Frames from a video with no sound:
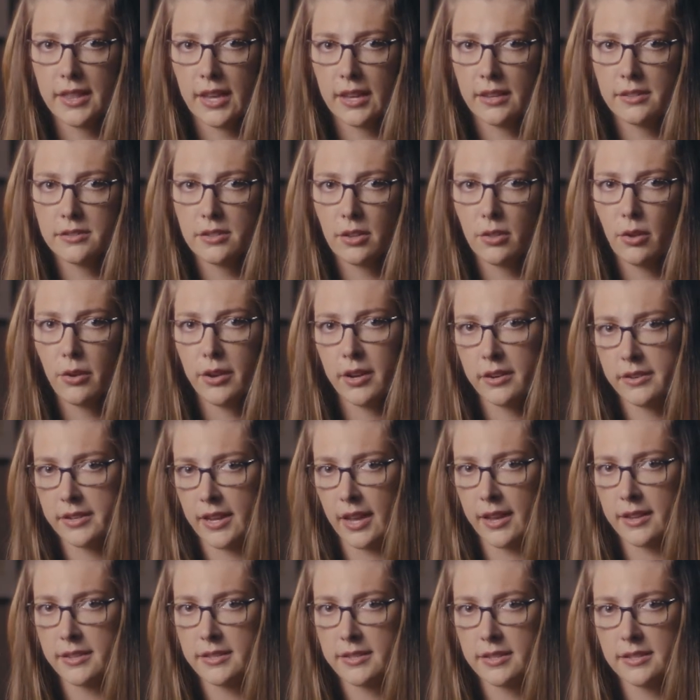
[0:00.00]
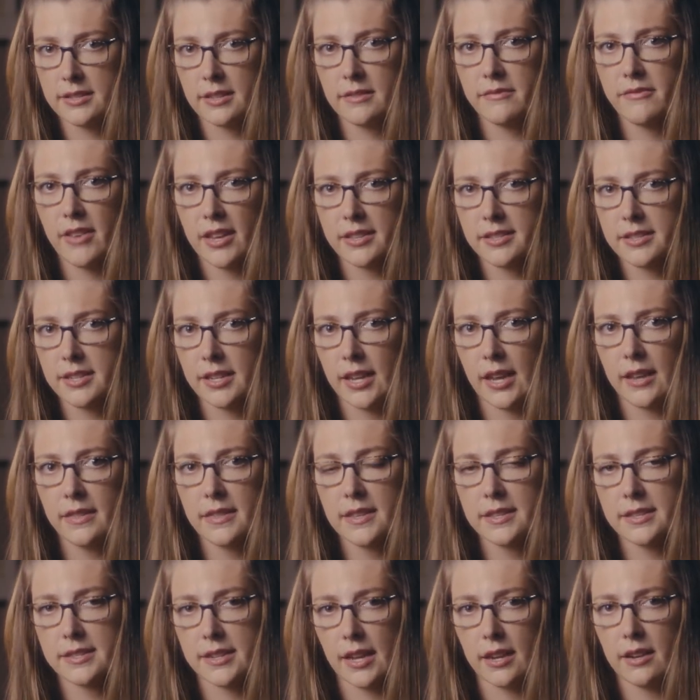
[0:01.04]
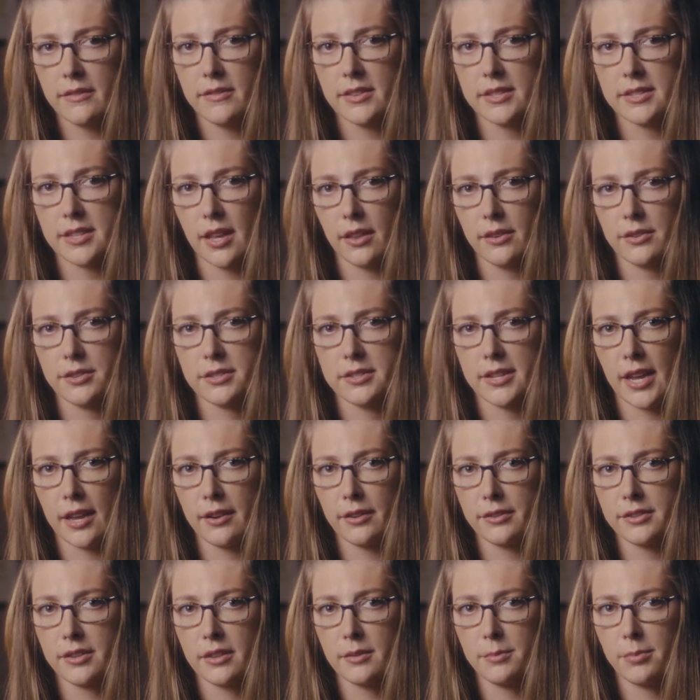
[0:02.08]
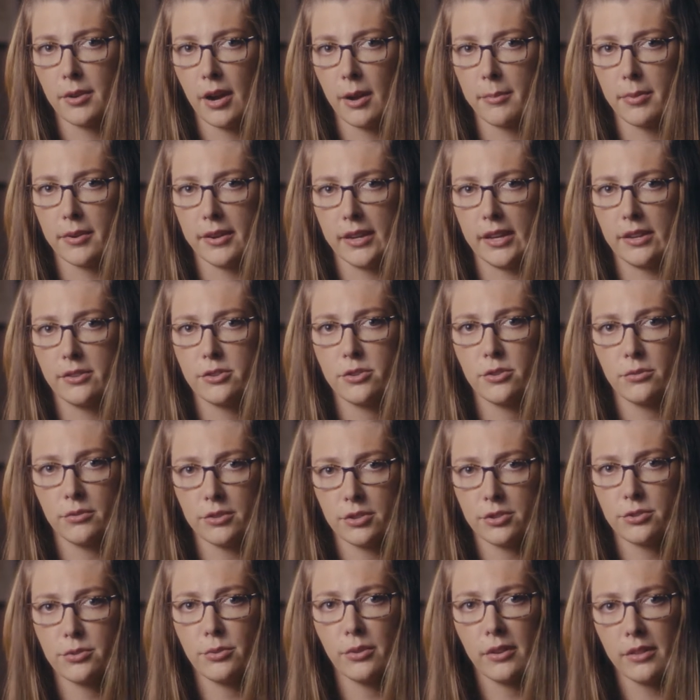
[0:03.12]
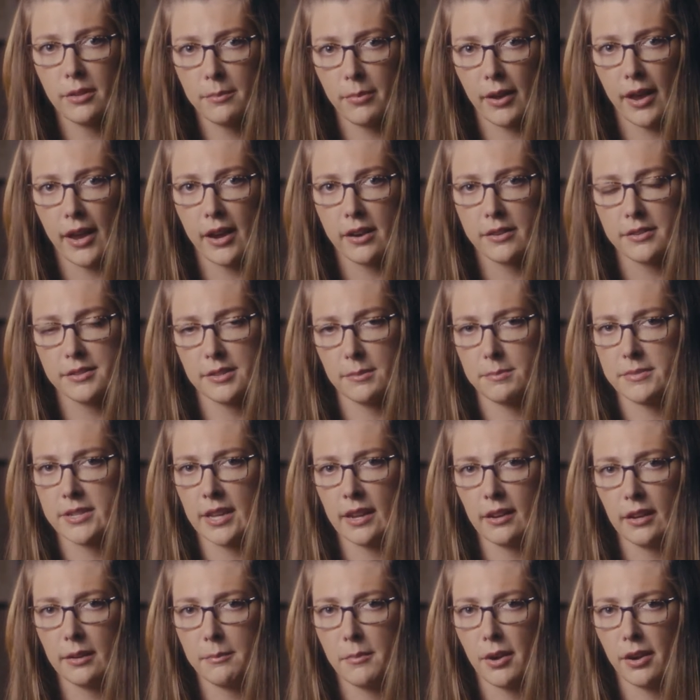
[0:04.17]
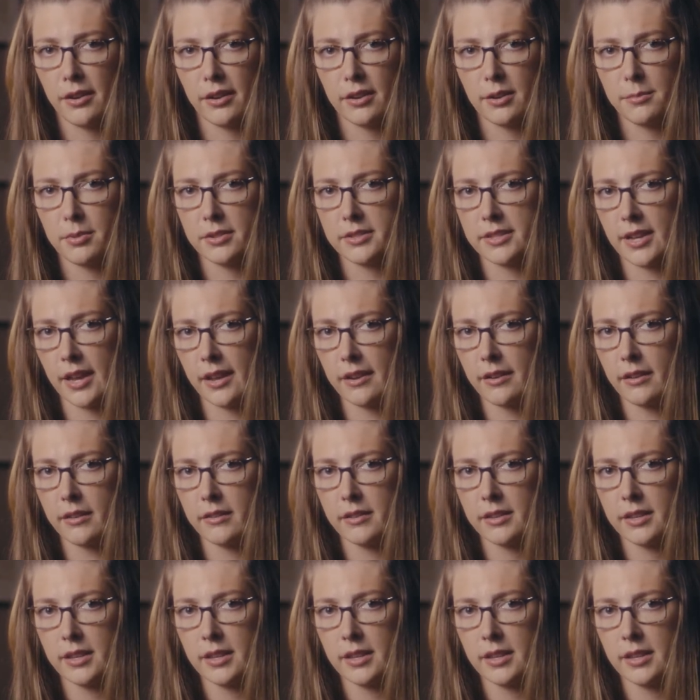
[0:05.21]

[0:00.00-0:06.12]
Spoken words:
things a lawyer does is investigate the state of a seller's title to the property to ensure the buyer is obtaining marketable title.